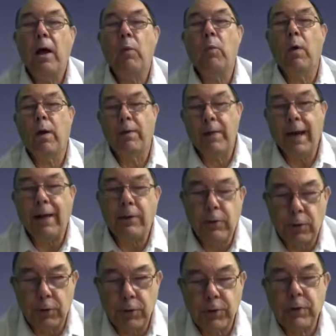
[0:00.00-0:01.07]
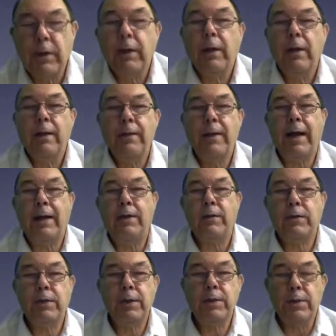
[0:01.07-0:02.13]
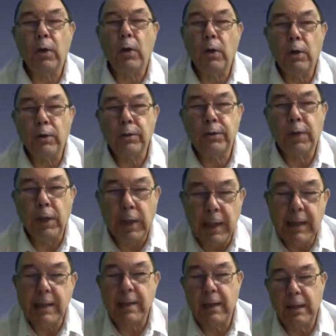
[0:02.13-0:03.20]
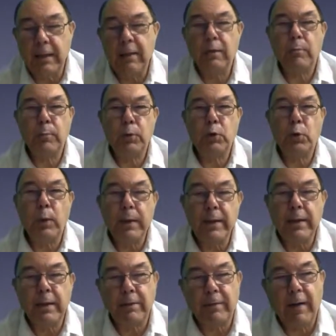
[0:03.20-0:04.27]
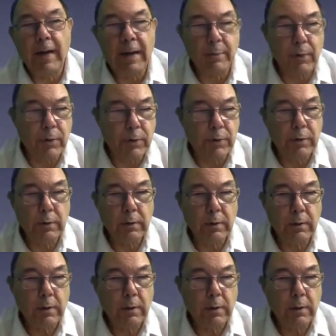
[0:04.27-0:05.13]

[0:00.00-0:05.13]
And what that does, that dissolves the lignin between the fibres,